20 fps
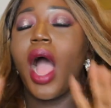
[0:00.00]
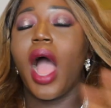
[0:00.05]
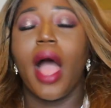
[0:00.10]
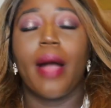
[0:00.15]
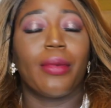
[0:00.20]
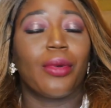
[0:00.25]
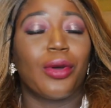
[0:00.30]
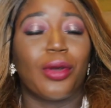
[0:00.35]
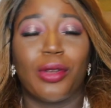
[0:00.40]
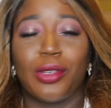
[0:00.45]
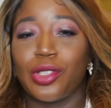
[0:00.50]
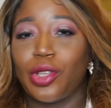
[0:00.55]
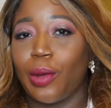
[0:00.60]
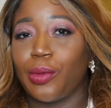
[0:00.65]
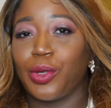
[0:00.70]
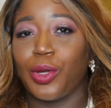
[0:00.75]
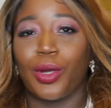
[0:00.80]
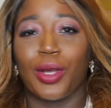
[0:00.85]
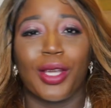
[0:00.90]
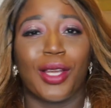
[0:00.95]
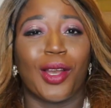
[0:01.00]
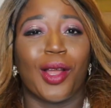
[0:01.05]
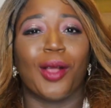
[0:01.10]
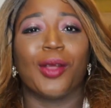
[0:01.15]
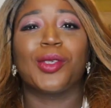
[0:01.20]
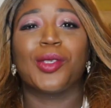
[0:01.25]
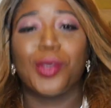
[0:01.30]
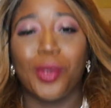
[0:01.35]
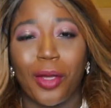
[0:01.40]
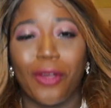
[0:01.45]
I'm gonna stop talking
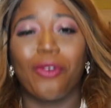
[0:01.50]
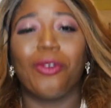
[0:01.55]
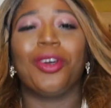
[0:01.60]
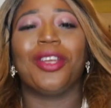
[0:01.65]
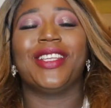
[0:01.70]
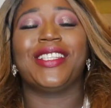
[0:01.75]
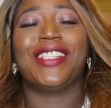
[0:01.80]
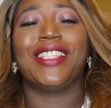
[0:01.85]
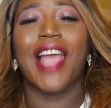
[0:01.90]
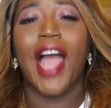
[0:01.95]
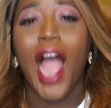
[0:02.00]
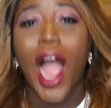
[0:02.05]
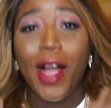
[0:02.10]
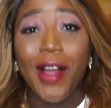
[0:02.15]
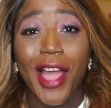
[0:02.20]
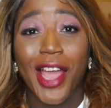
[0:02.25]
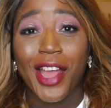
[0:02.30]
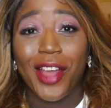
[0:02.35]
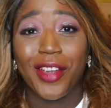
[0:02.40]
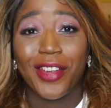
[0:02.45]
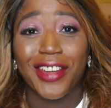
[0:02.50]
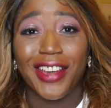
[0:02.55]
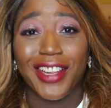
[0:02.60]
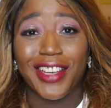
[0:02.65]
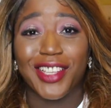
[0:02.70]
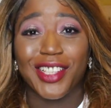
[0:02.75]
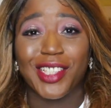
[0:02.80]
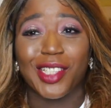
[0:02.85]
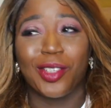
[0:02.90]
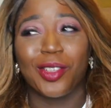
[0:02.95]
now. So if you want to see how I
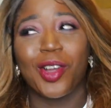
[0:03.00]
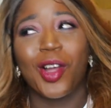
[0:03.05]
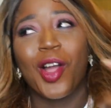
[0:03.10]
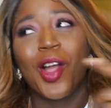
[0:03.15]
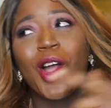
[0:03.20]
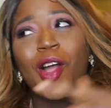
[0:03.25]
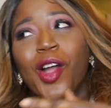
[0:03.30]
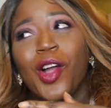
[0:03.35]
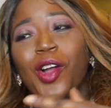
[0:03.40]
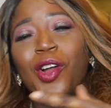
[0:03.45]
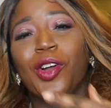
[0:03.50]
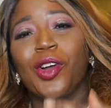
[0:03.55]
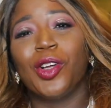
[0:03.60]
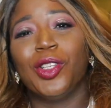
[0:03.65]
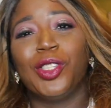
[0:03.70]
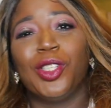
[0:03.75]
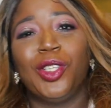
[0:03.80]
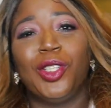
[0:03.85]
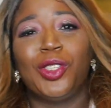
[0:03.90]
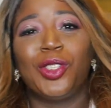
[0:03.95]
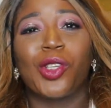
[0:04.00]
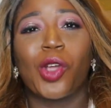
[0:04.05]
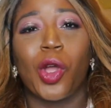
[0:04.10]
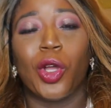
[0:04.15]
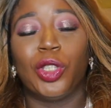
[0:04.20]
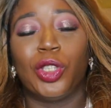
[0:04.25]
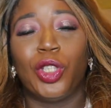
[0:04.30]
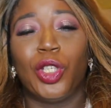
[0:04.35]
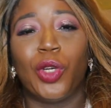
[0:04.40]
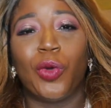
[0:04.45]
created this look,
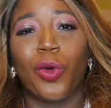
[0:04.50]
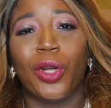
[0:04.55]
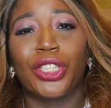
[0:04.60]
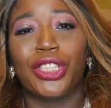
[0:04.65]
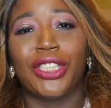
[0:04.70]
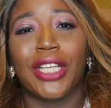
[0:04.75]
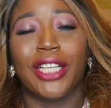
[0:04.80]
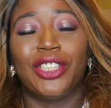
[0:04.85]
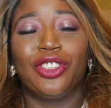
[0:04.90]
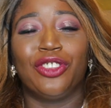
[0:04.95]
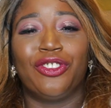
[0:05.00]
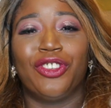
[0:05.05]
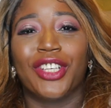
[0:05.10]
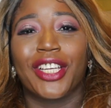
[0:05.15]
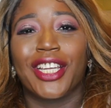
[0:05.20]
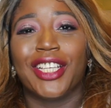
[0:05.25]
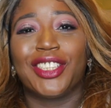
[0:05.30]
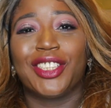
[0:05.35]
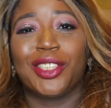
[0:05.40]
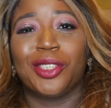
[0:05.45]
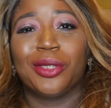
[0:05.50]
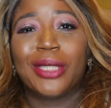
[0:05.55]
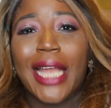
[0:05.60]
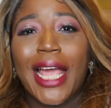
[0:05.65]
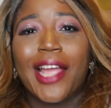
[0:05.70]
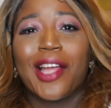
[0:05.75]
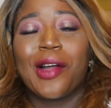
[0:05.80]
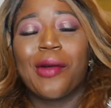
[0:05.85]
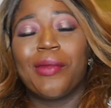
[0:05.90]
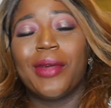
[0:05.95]
continue watching, and don't forget to
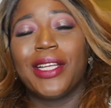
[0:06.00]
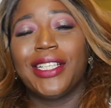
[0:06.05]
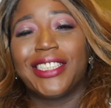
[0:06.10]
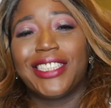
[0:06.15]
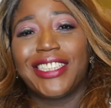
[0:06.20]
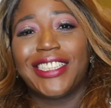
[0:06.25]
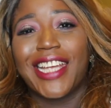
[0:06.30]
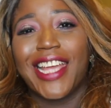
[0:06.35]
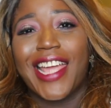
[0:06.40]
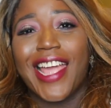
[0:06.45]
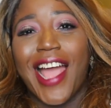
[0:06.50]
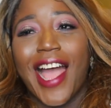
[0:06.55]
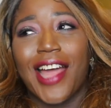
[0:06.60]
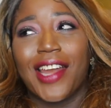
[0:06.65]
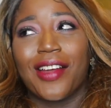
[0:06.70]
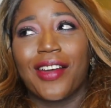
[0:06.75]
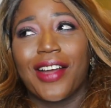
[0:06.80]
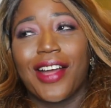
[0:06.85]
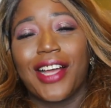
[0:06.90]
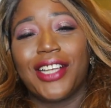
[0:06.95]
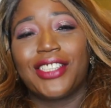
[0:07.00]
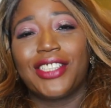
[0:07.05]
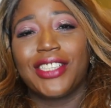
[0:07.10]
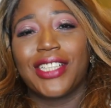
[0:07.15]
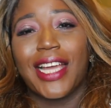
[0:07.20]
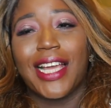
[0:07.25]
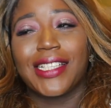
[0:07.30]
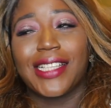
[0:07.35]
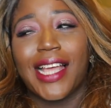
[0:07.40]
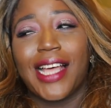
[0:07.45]
like, comment, share, and I'll catch you
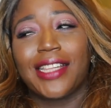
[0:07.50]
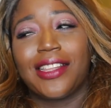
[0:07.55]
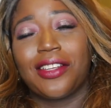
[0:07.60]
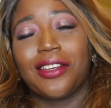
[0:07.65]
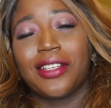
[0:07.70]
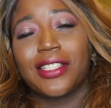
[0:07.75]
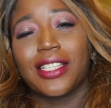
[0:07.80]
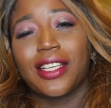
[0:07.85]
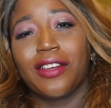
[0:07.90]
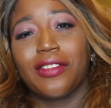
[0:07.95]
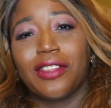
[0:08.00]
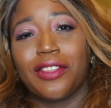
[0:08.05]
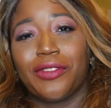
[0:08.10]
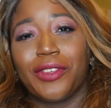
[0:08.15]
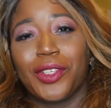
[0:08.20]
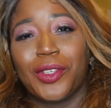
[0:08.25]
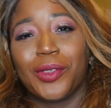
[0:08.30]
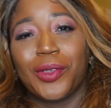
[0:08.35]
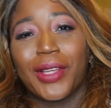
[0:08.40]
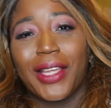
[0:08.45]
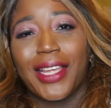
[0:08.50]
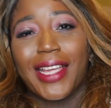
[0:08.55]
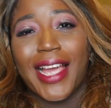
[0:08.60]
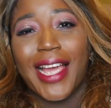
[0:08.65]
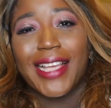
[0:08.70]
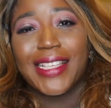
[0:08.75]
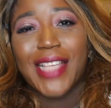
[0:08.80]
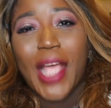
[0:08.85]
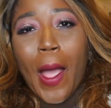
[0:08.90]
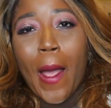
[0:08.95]
guys at the other side of the video. Okay
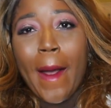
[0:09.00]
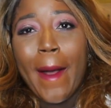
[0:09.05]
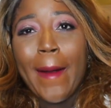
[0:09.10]
guys,